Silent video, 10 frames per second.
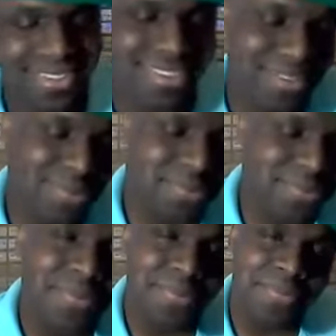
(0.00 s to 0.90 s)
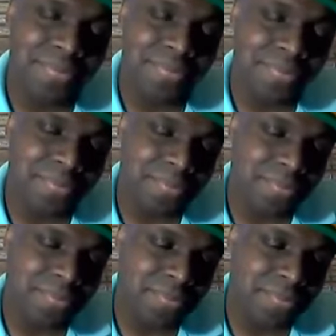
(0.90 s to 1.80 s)

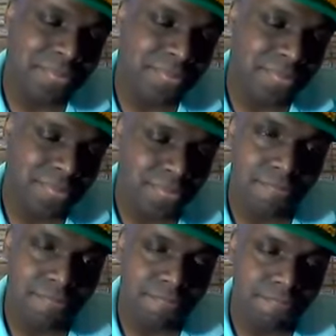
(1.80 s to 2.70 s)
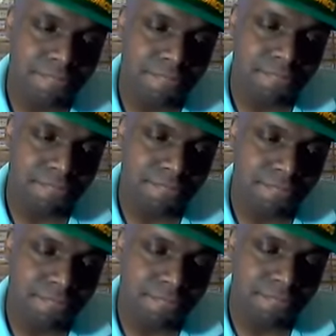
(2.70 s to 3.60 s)

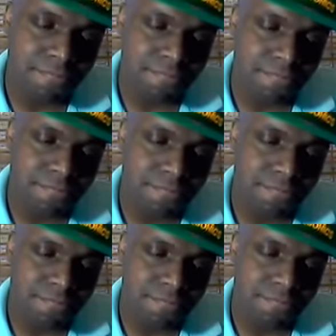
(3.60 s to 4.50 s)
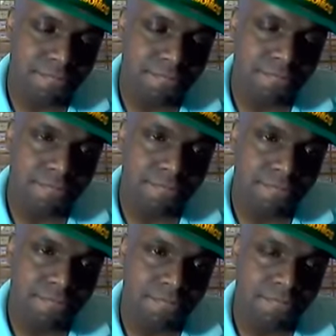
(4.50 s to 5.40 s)

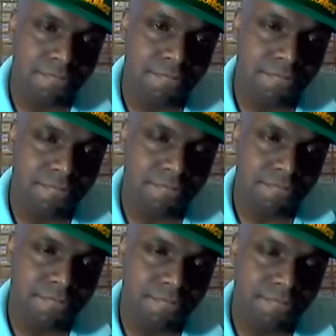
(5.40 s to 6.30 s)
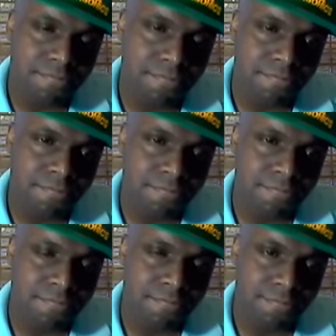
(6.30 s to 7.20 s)

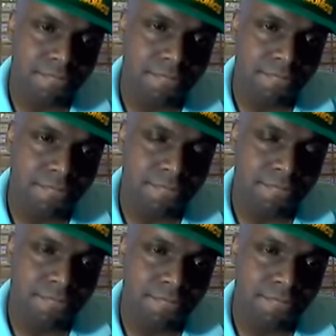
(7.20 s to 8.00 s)
(not speaking)